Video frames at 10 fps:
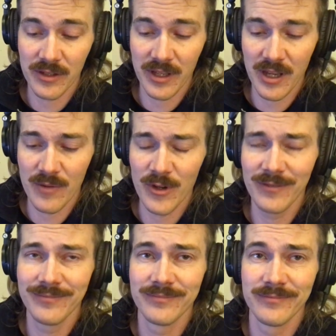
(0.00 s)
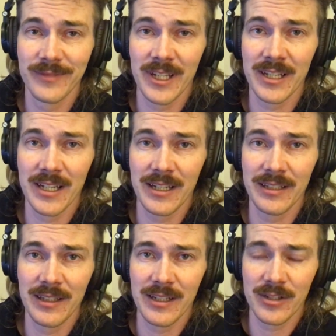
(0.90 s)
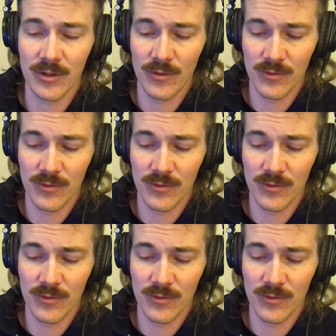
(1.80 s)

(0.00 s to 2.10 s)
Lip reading: on the camera and I let it